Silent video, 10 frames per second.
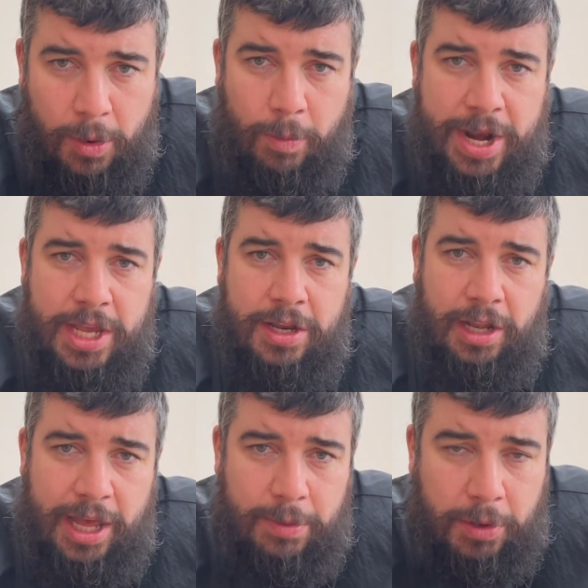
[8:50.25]
When are you going
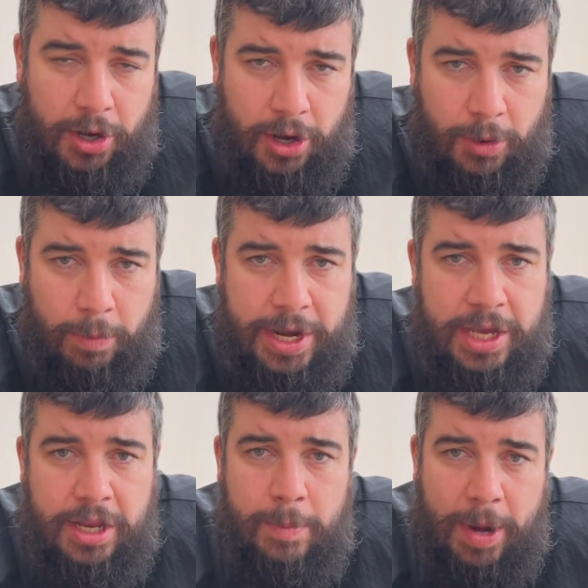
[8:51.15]
to let them go? When are
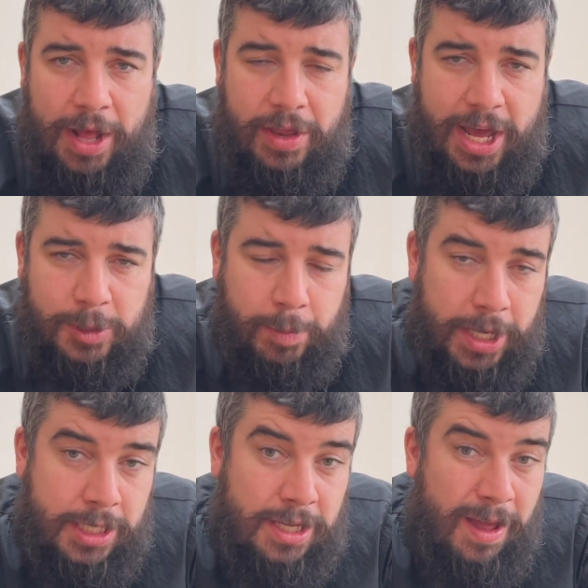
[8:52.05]
you going to buy the next
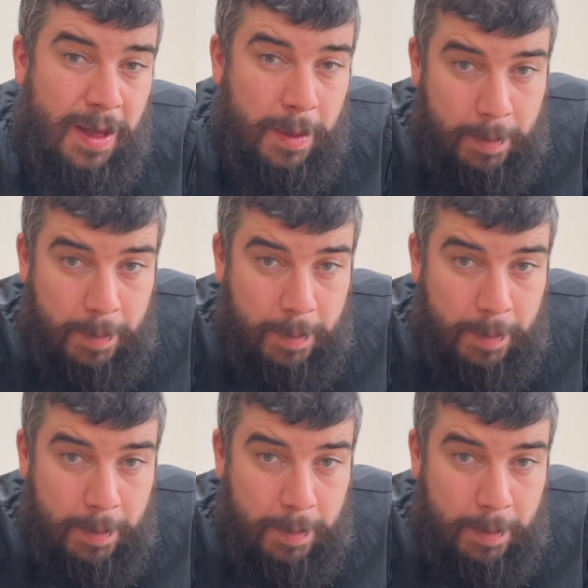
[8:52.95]
piece?